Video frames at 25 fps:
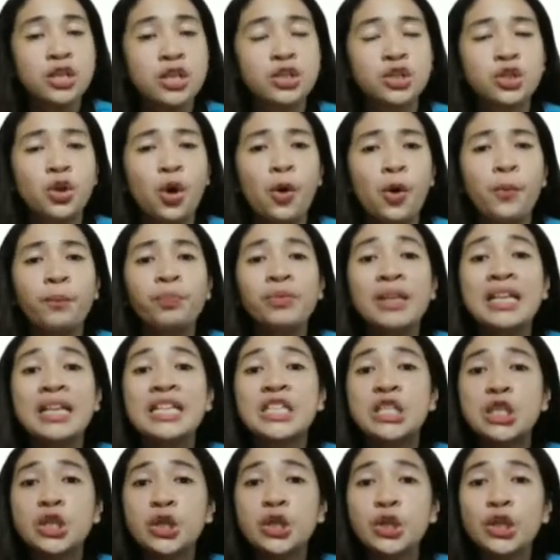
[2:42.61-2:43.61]
So,
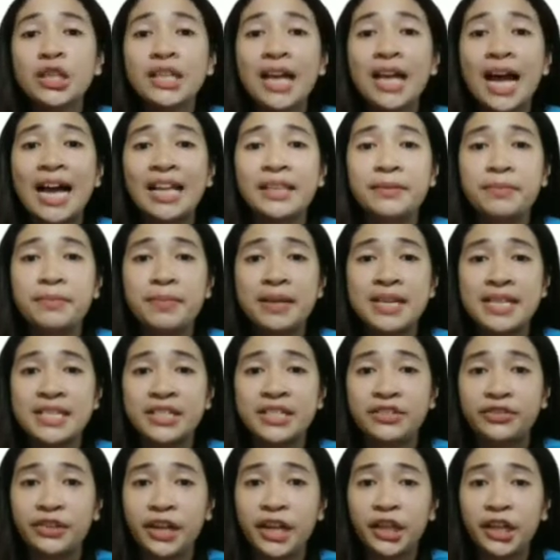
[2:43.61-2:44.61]
school
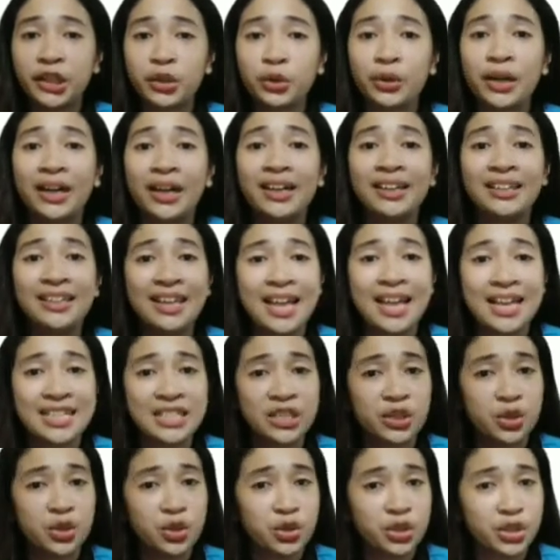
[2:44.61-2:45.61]
administrators are
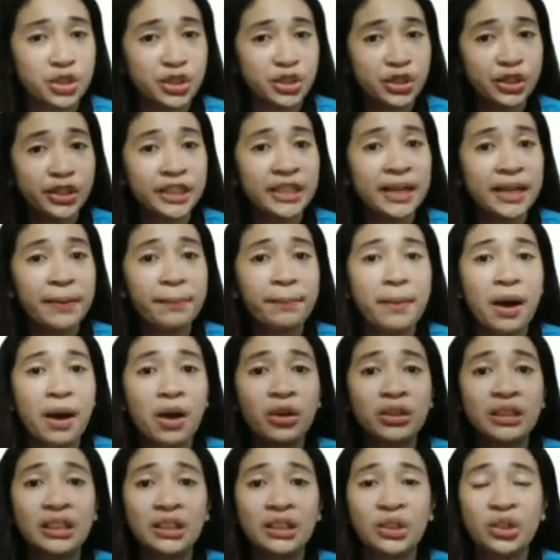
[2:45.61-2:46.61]
less concerned
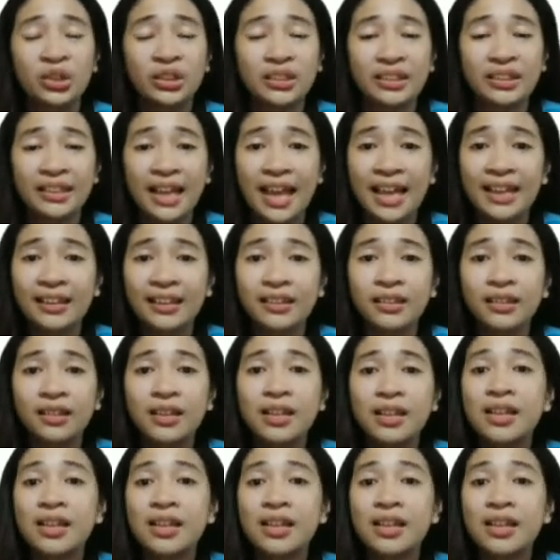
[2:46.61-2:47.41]
about the content,